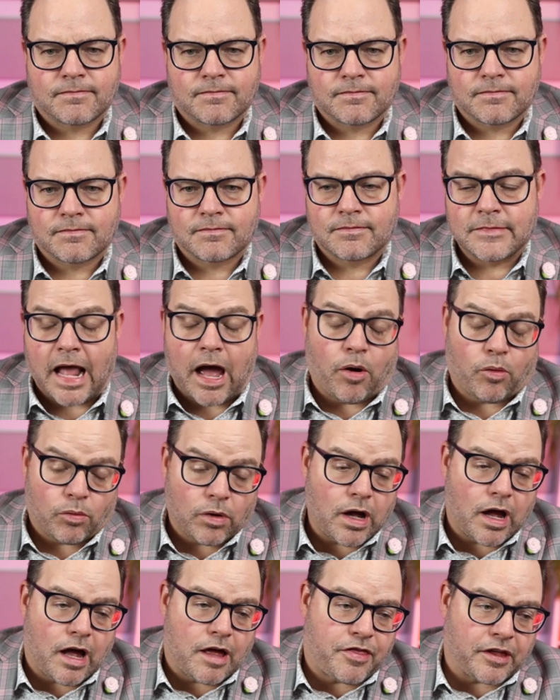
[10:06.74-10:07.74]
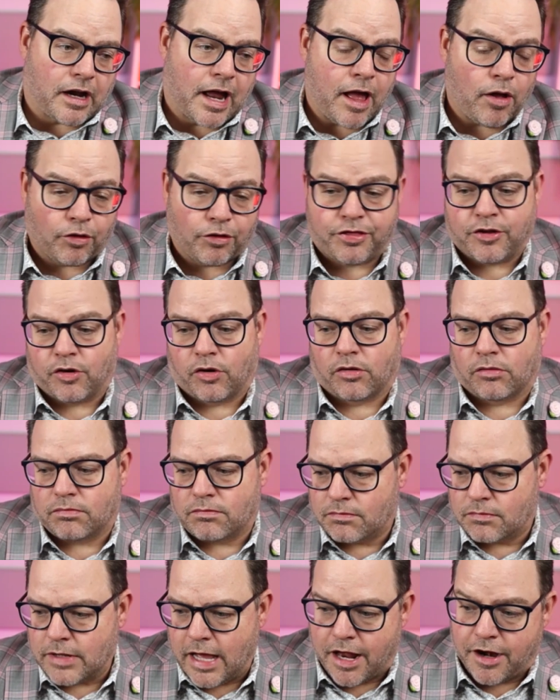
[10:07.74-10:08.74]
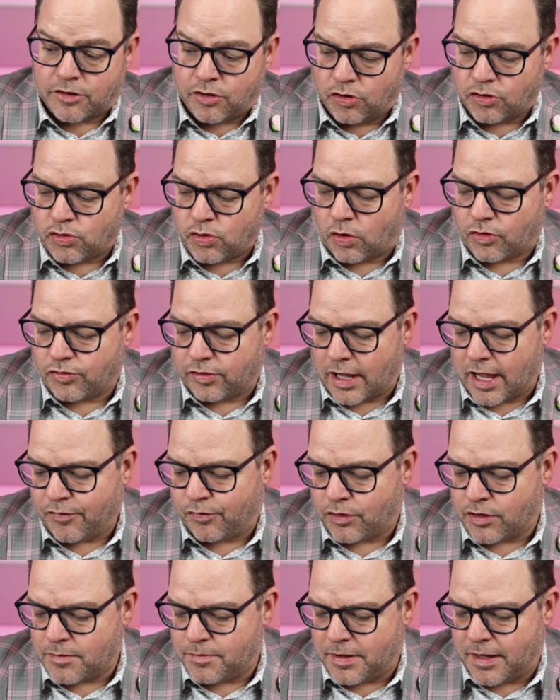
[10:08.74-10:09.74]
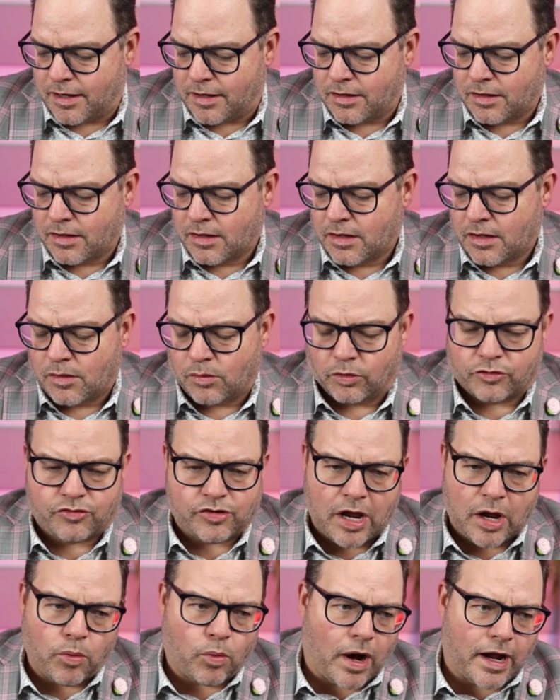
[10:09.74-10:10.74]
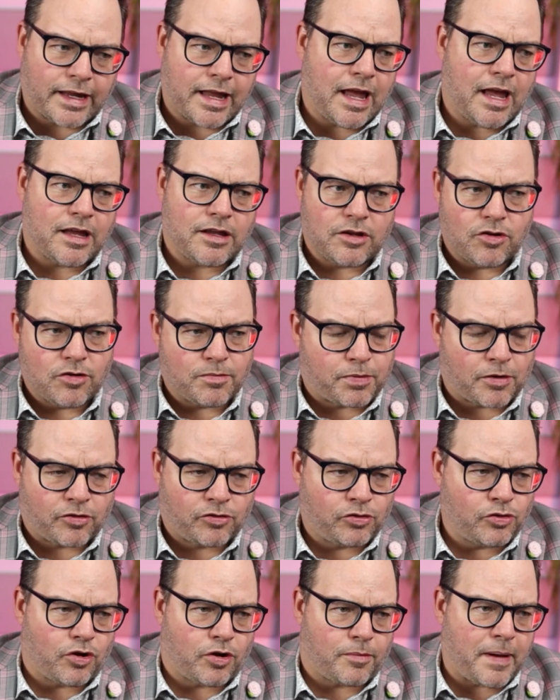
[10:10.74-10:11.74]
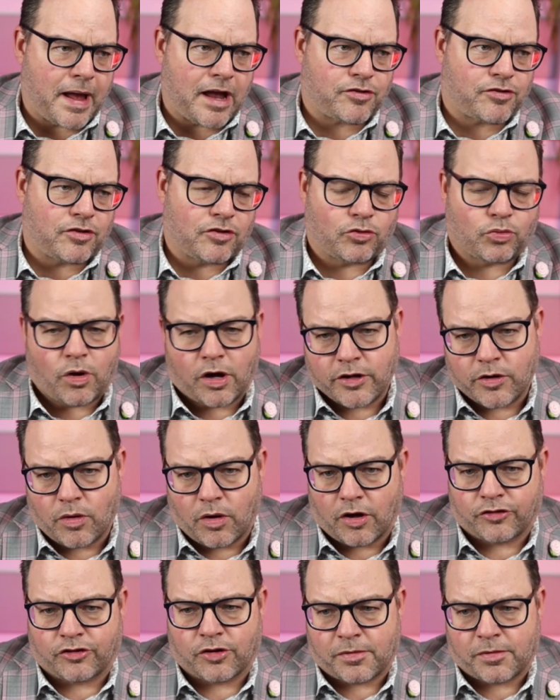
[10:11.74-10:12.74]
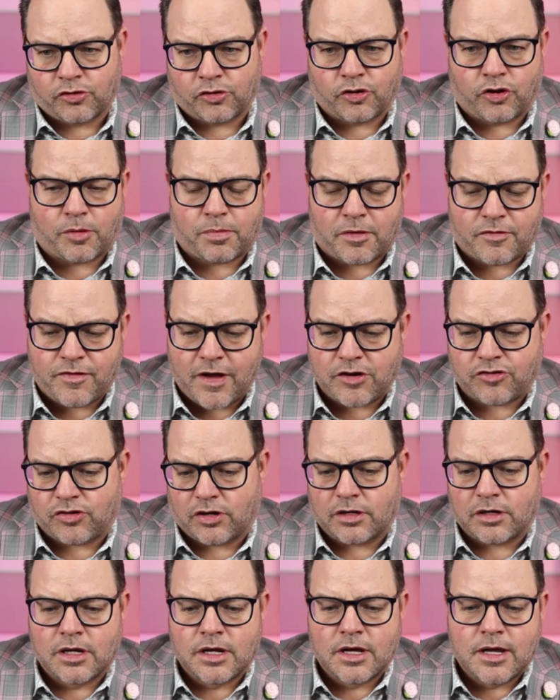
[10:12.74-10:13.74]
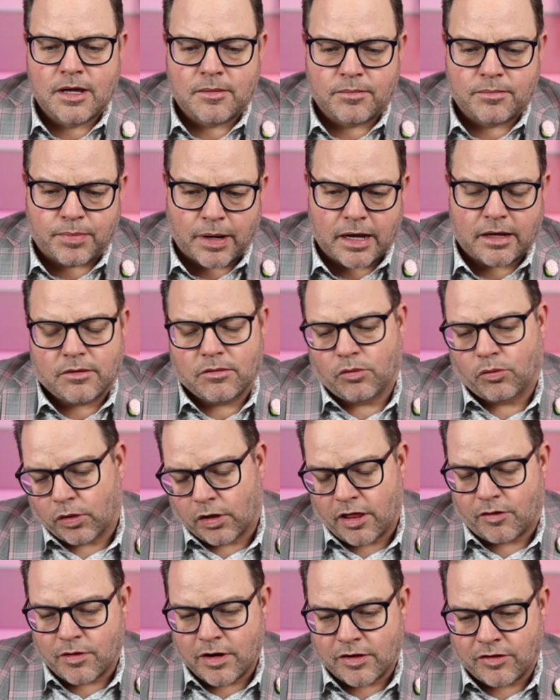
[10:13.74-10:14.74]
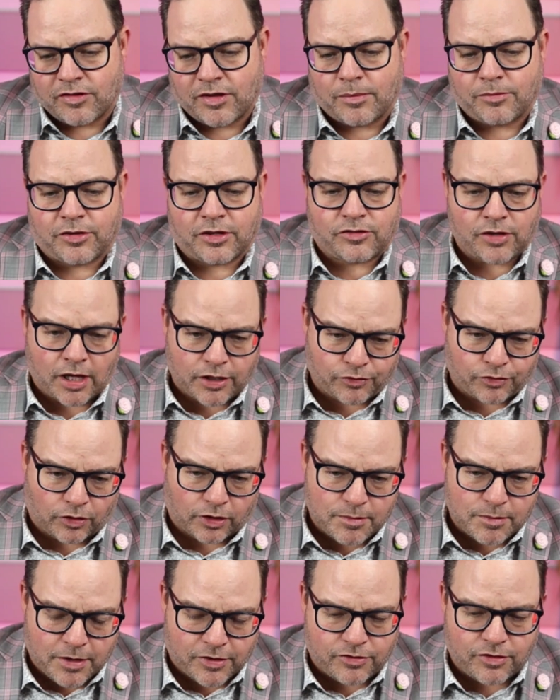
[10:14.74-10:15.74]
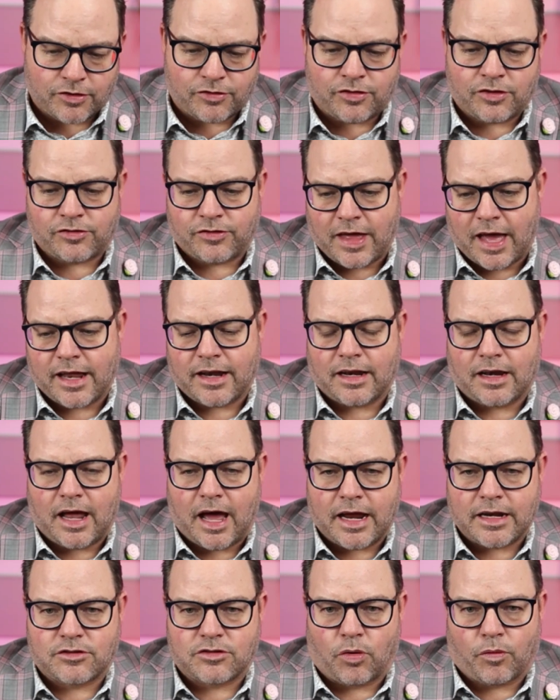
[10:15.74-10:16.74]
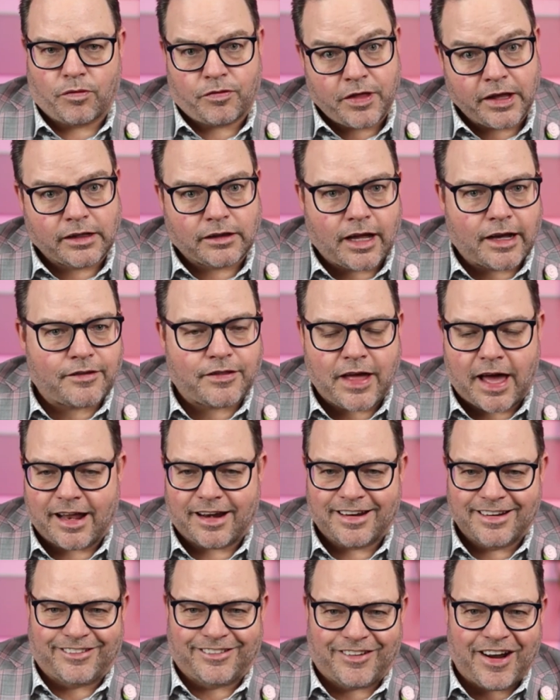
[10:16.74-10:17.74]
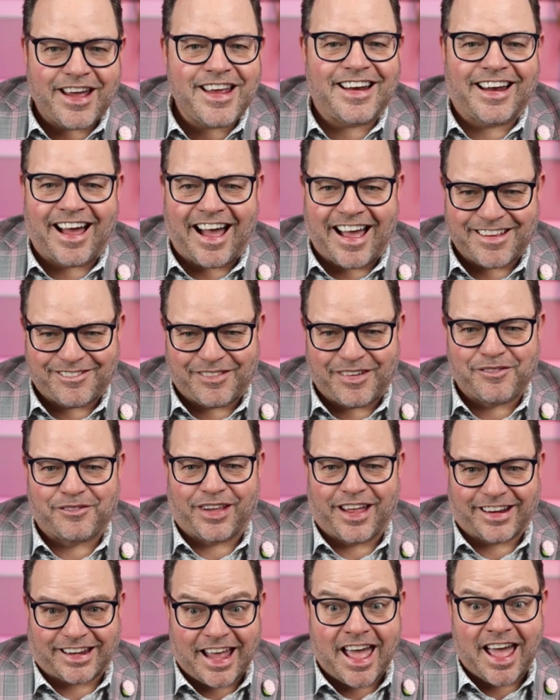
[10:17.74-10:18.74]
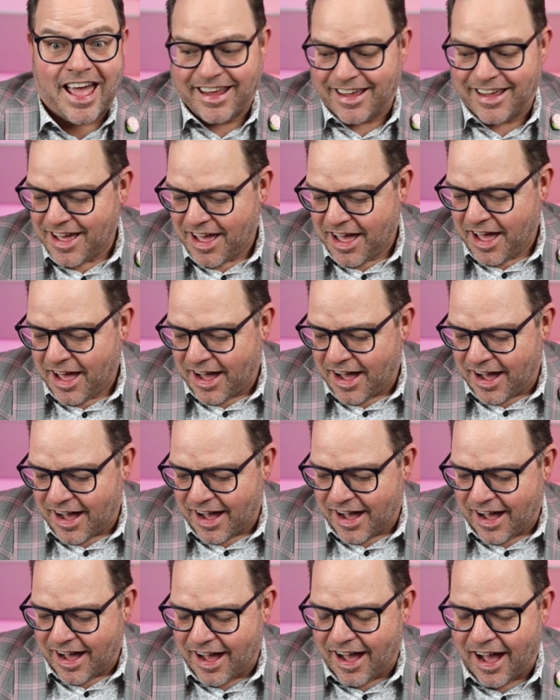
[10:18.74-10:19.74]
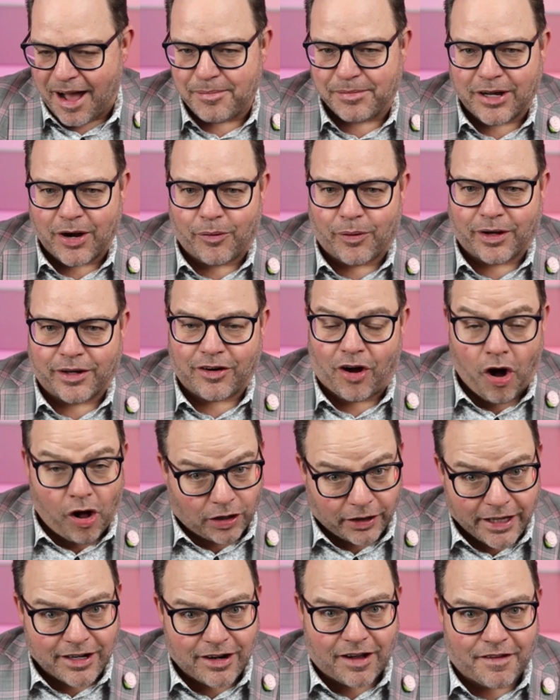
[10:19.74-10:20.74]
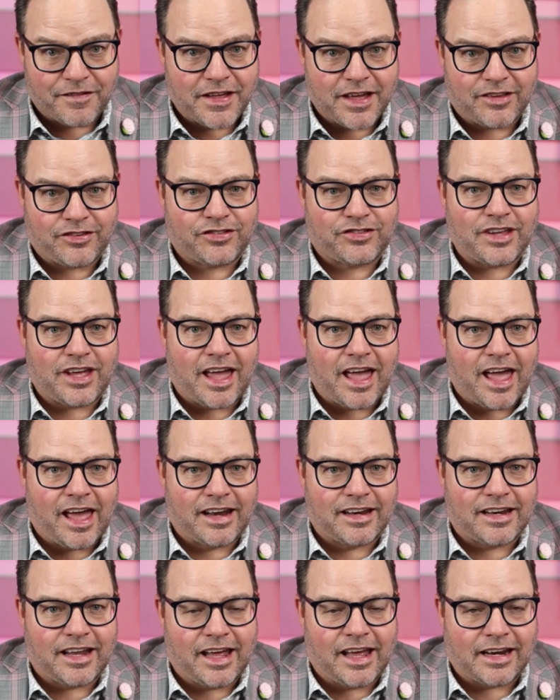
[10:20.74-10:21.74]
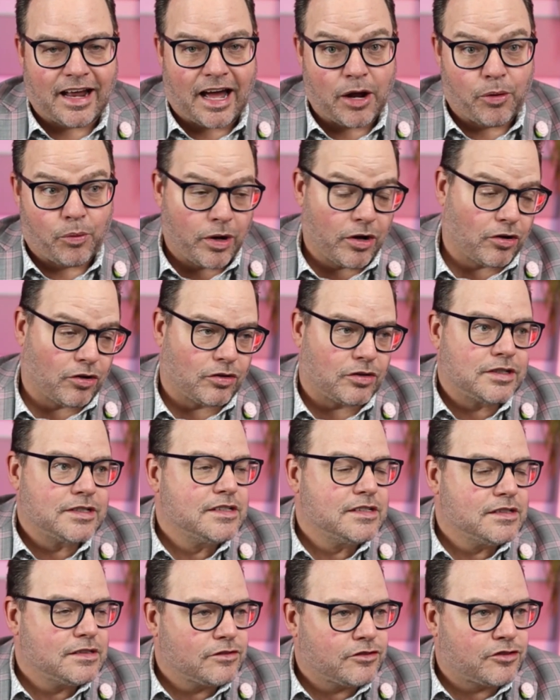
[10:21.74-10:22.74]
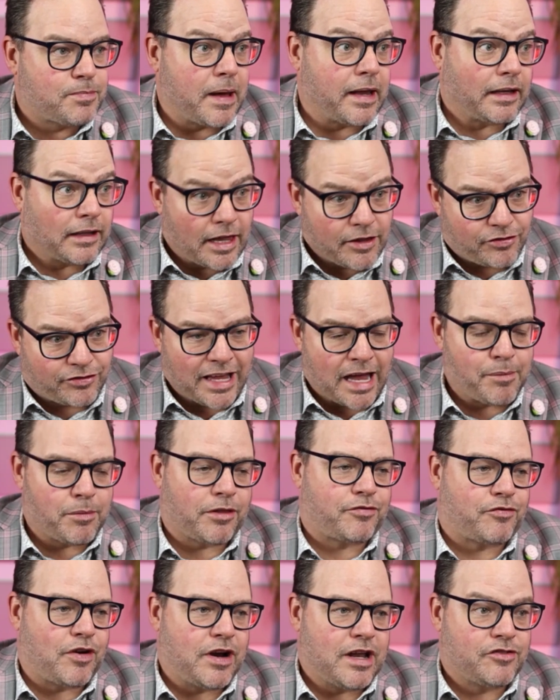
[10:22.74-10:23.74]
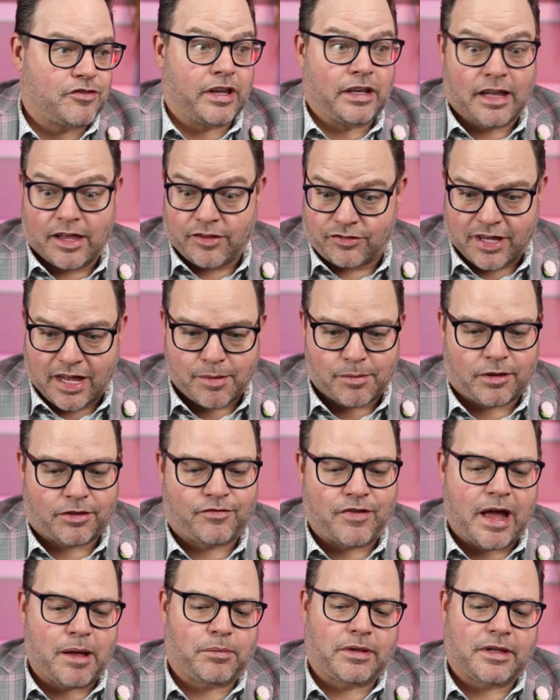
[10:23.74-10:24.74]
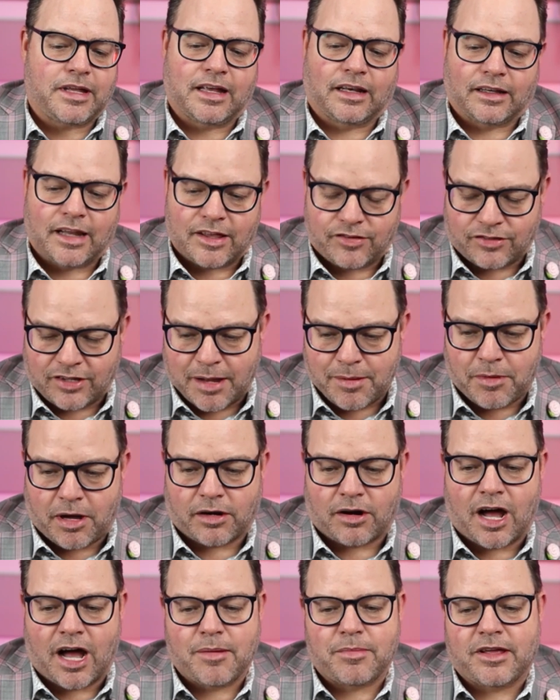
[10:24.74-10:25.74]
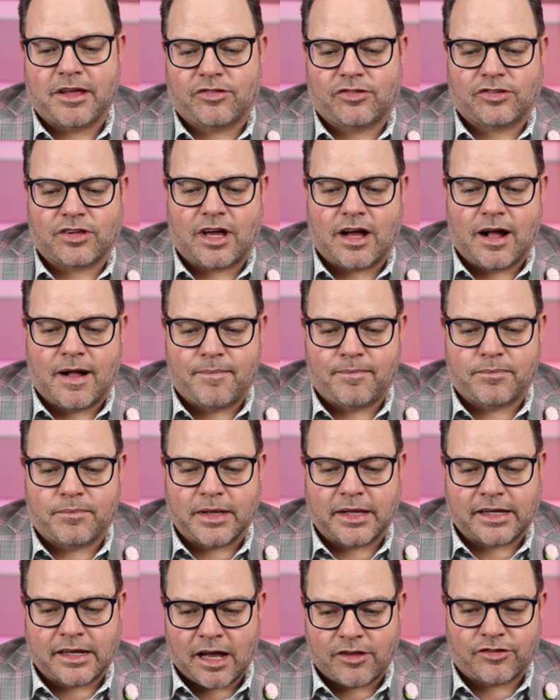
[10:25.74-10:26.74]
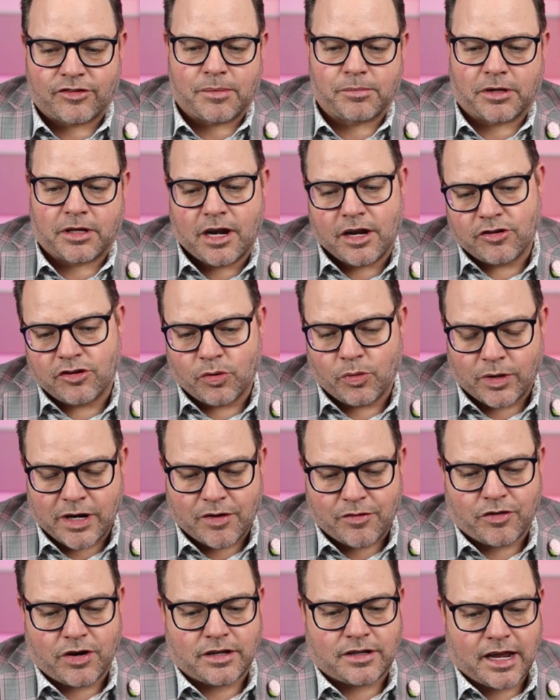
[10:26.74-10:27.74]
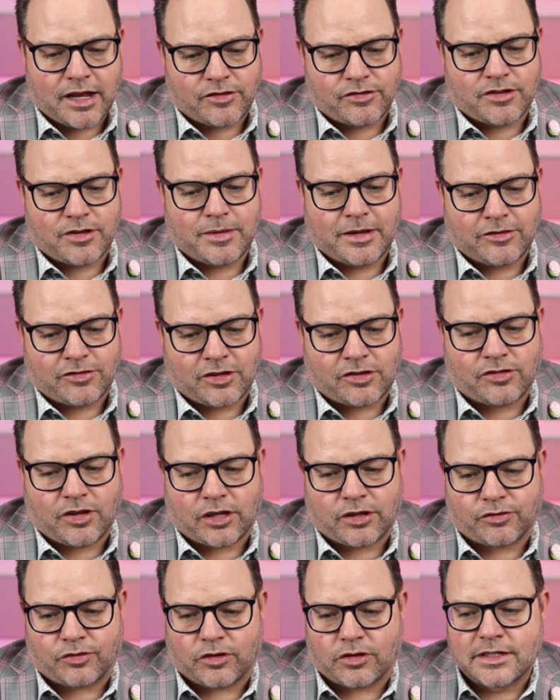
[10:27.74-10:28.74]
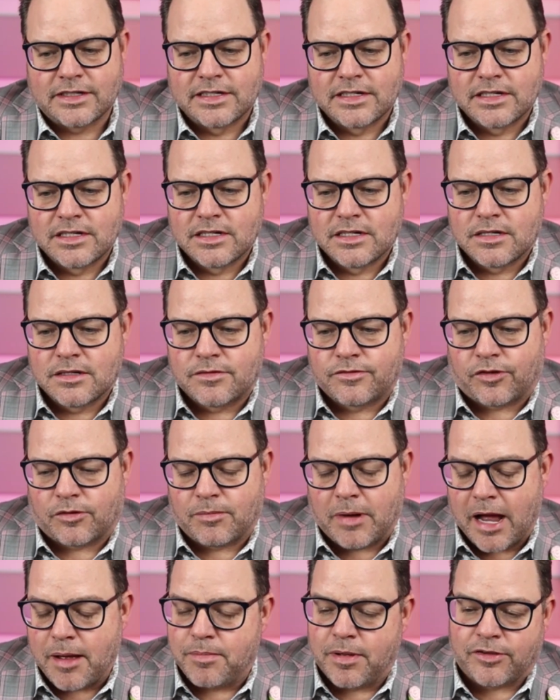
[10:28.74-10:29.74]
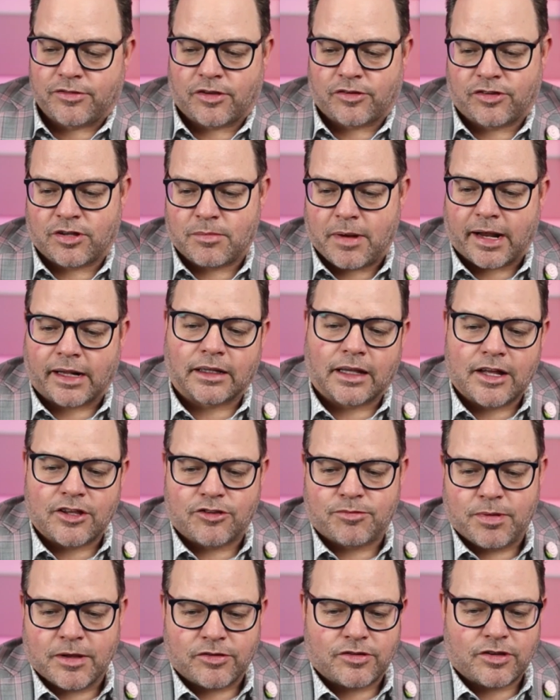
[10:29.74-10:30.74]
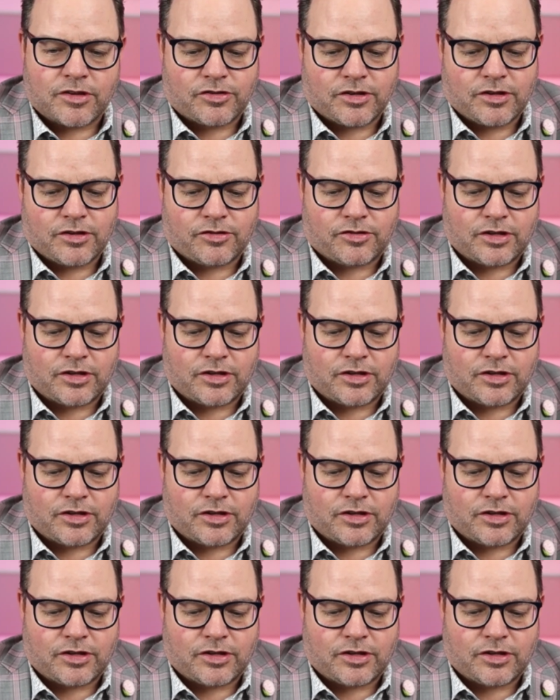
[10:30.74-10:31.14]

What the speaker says: Now, I think a healthier attitude towards life would have been, well, Jay, why can't you pursue your passions while you also pursue your profession? But one of the reasons I'm successful at business is that I don't think like that, right? I'm like, hey, I'm going all in on this, and I will spend less time with friends and less time with family and less time on hobbies, because I'm going to do whatever it takes to be successful for my business and my clients' businesses.